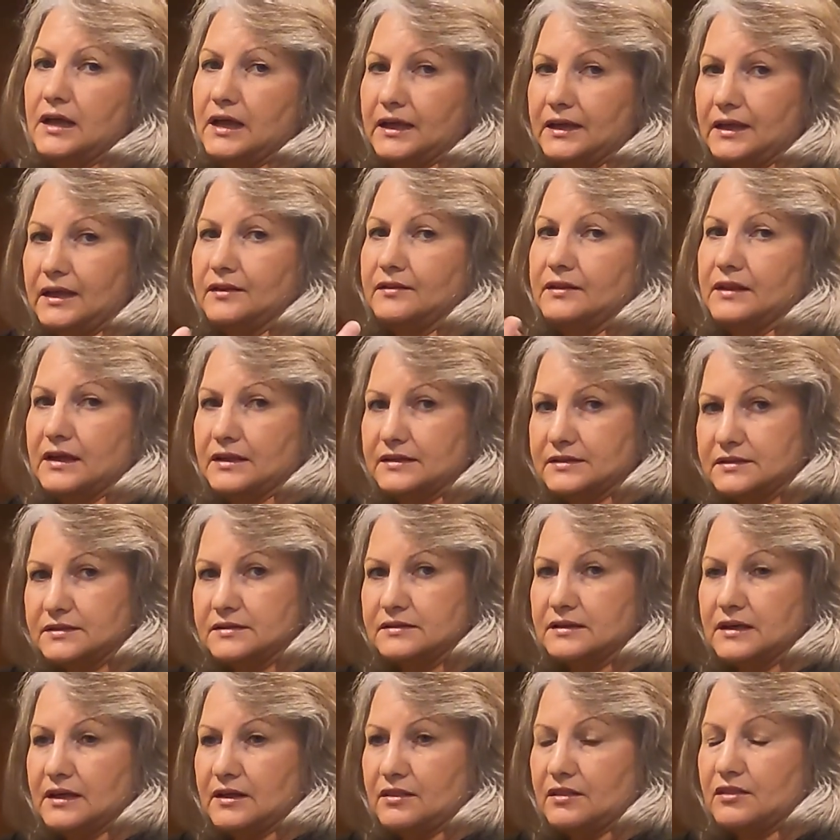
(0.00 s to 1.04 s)
again,
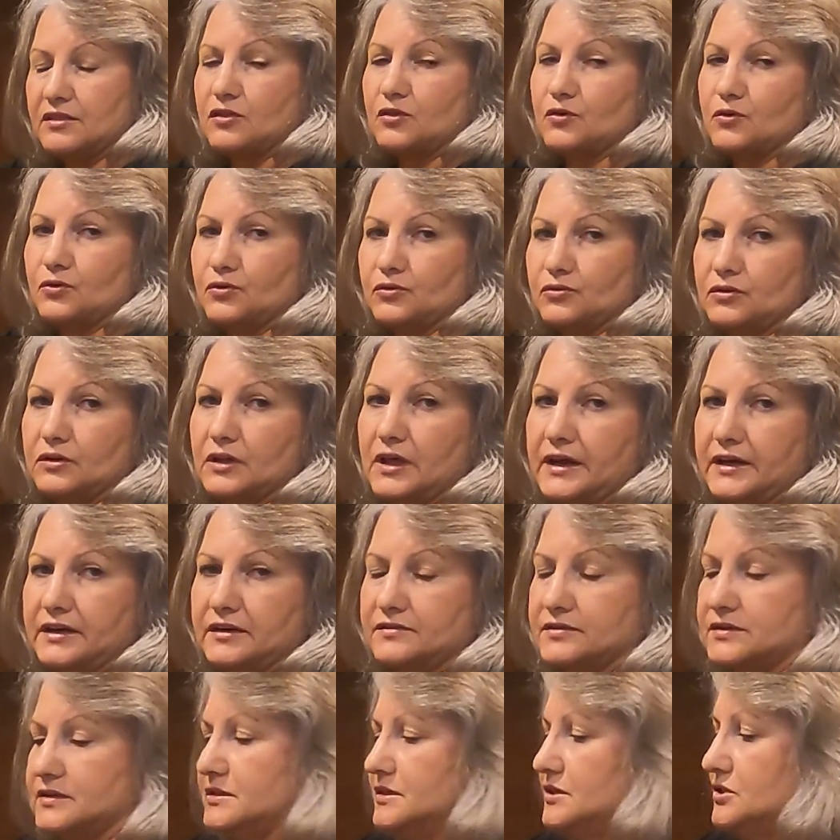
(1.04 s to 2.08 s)
that third line
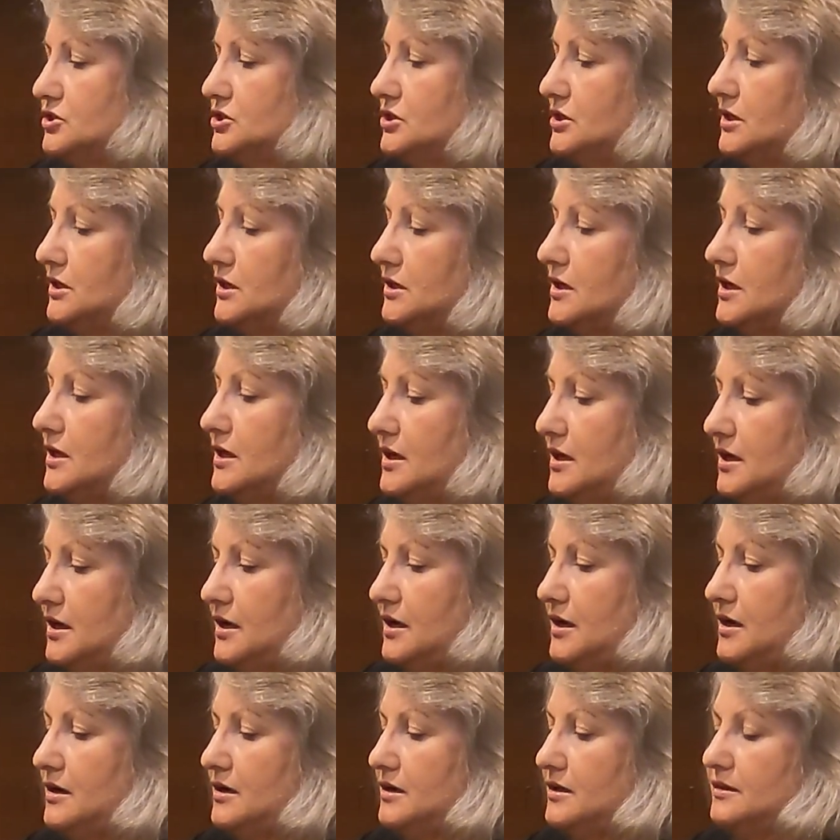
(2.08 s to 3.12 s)
of stitching
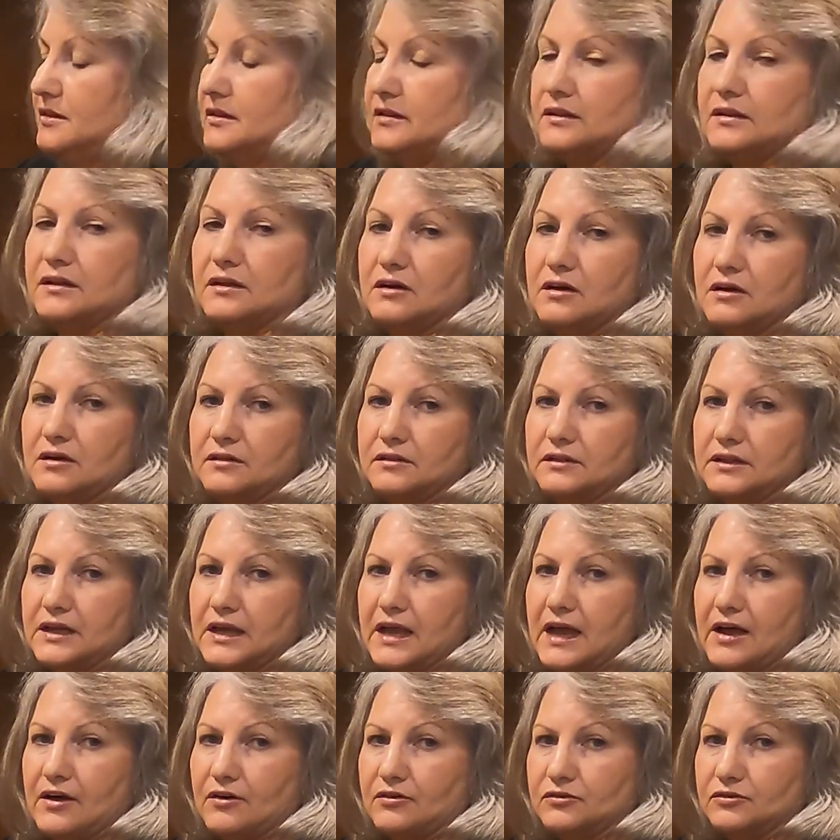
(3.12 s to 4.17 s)
on the
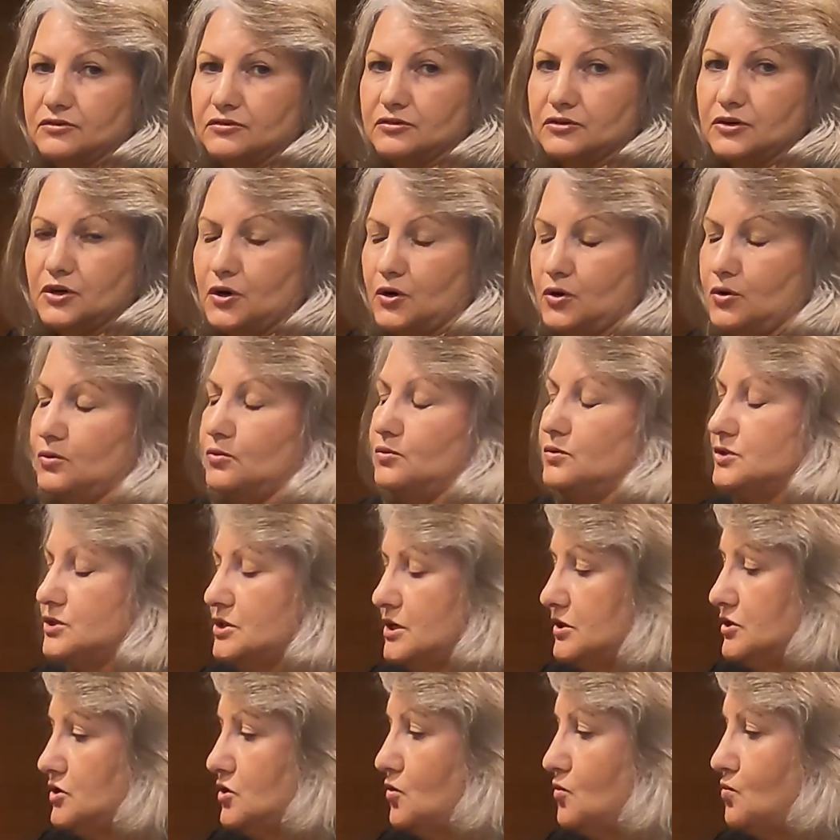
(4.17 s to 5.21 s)
outer coat, which I
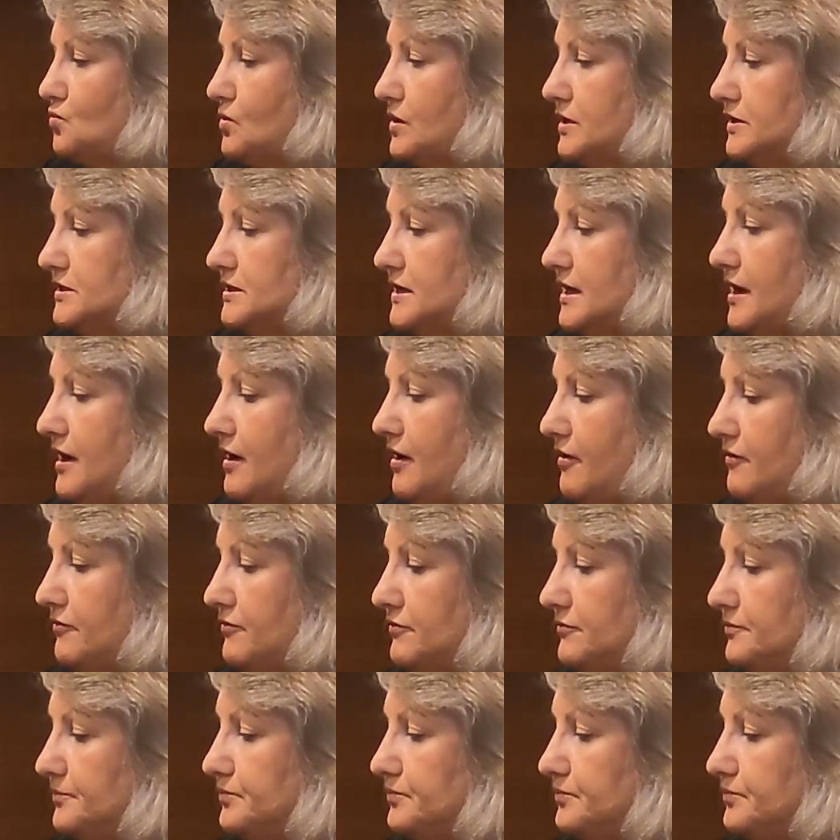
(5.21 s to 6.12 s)
don't want to have.